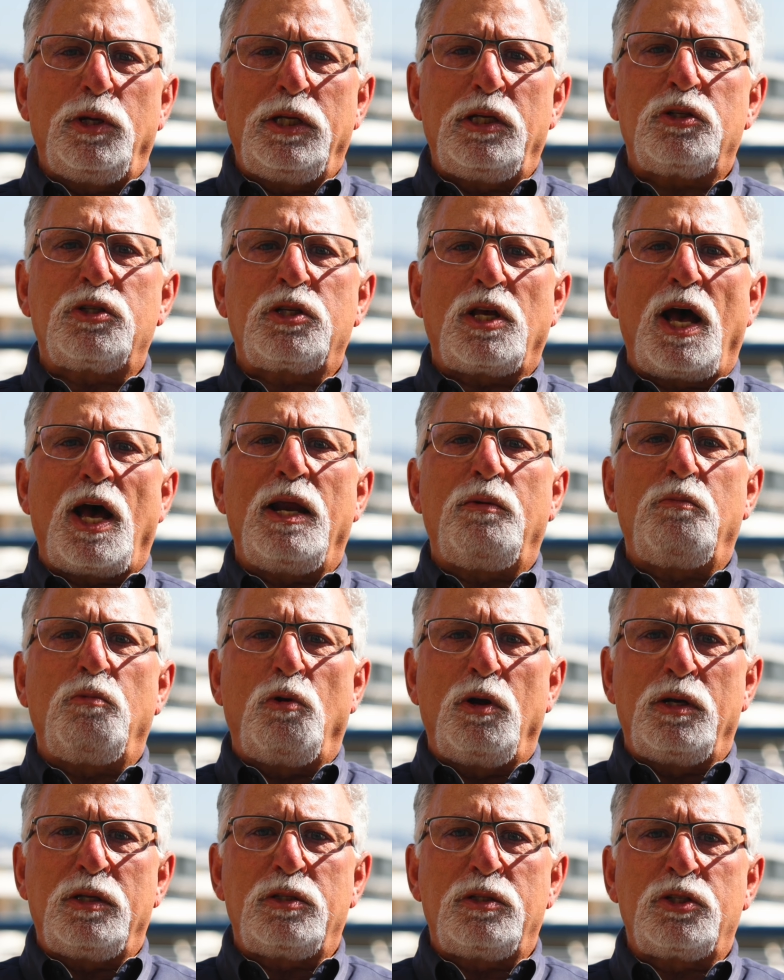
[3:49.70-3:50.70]
we decide
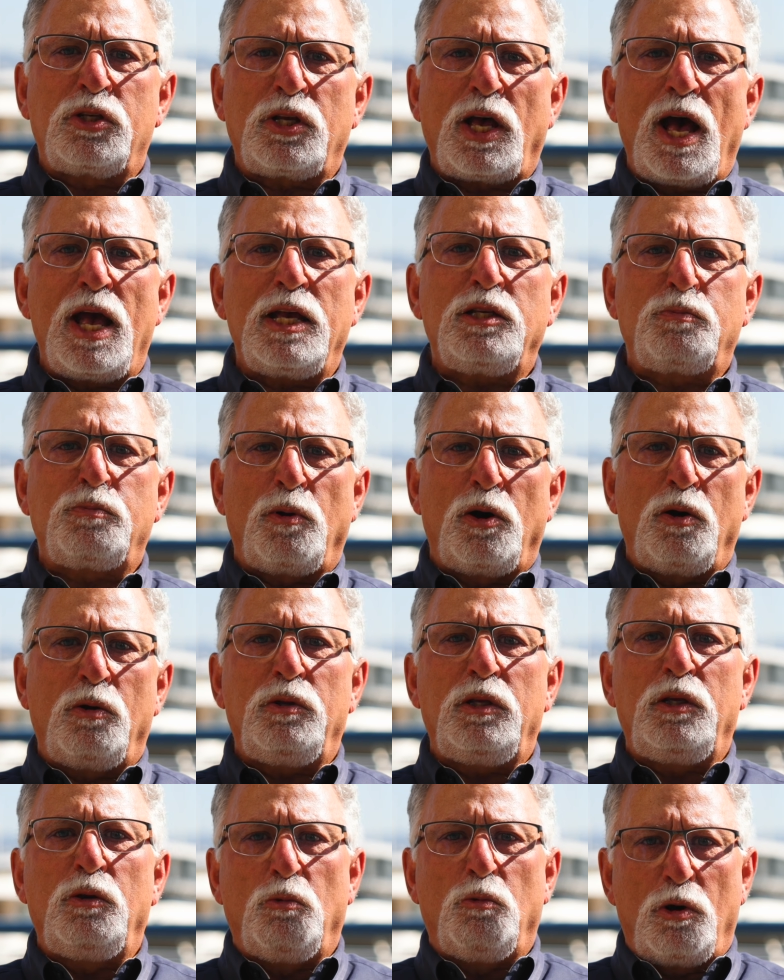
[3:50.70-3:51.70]
what size
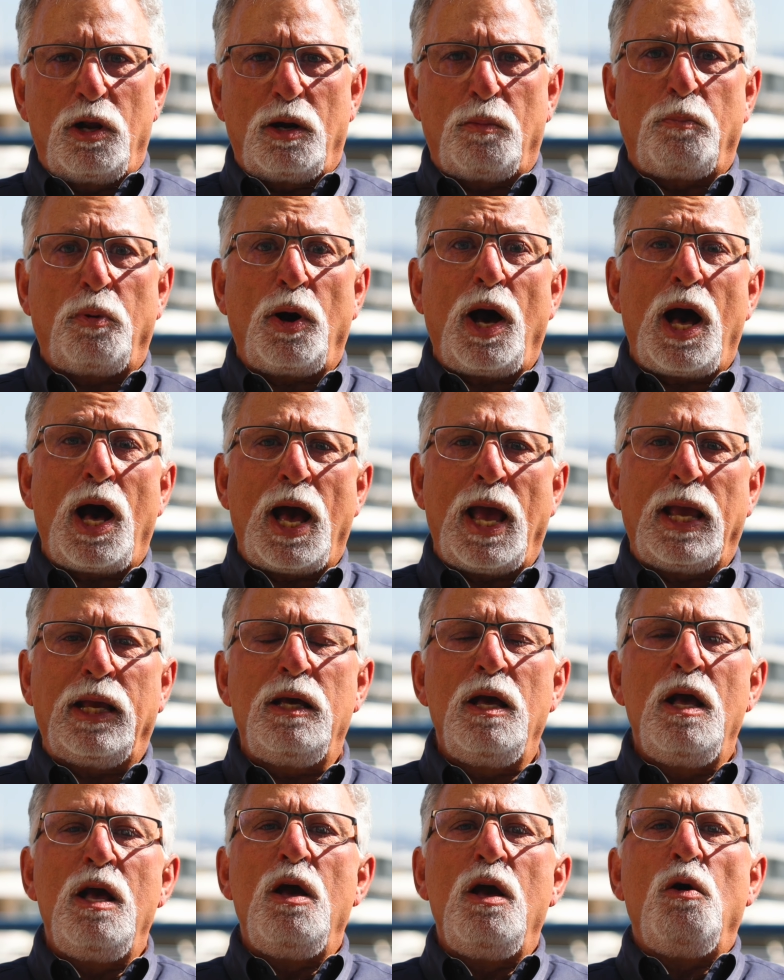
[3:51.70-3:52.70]
boat you want to buy,
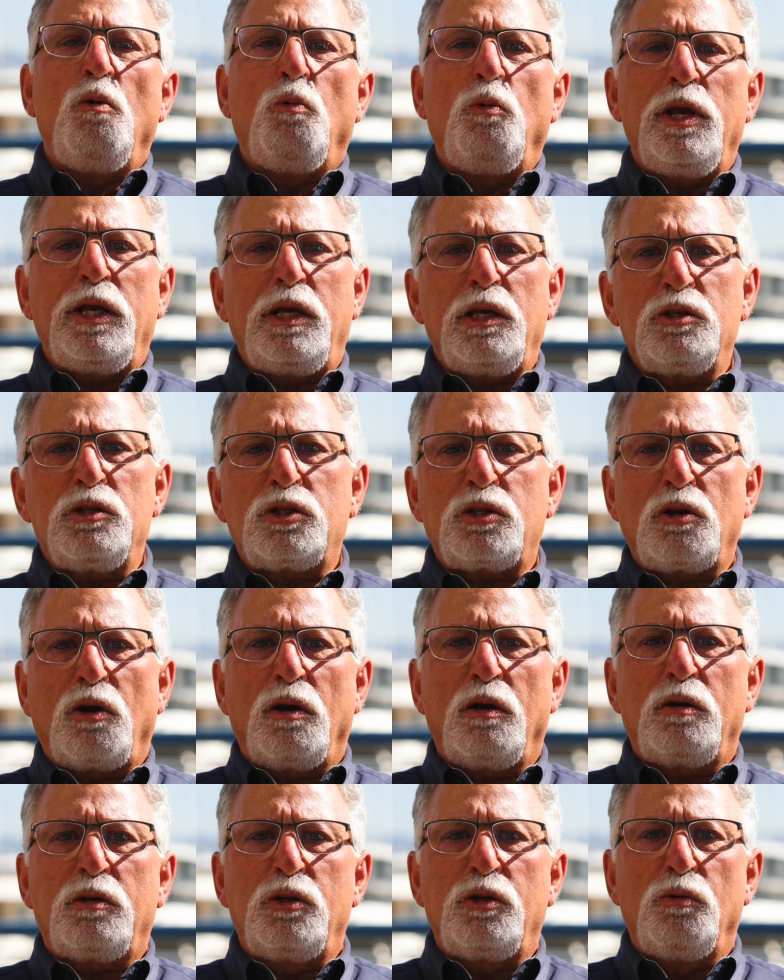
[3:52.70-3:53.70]
we can
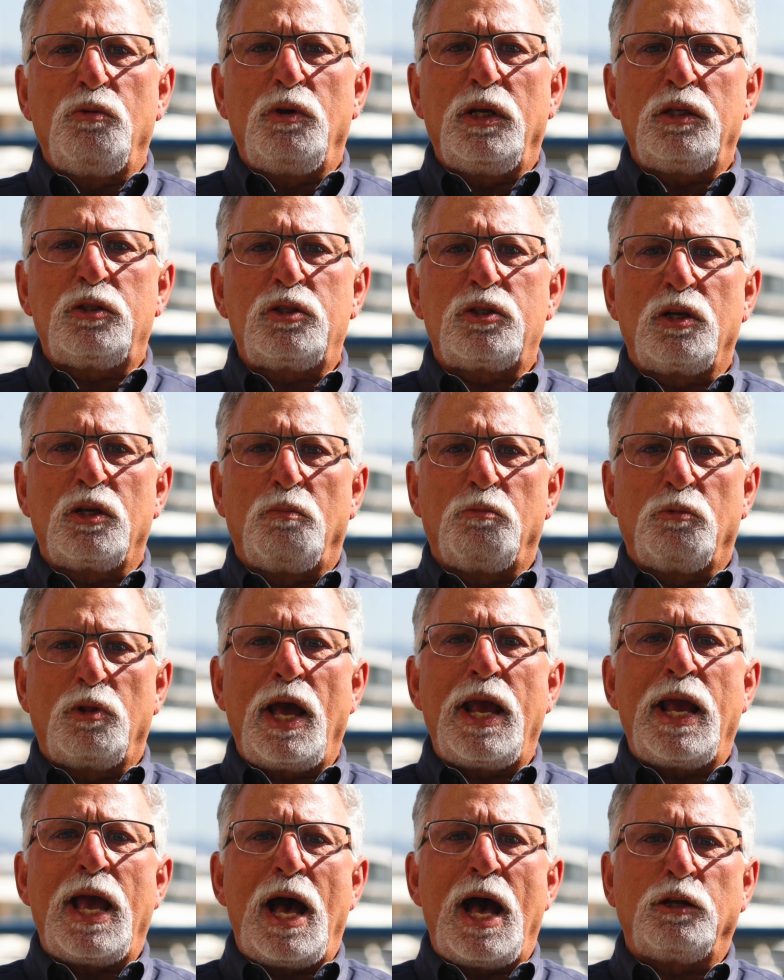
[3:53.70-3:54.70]
start doing some
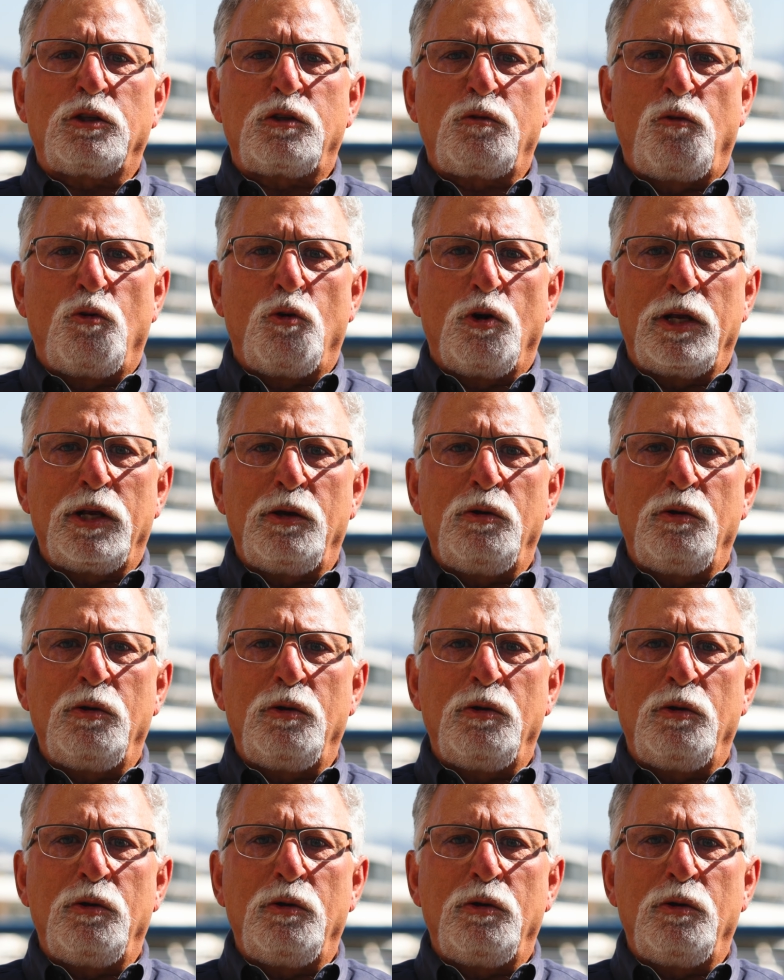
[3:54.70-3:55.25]
layouts for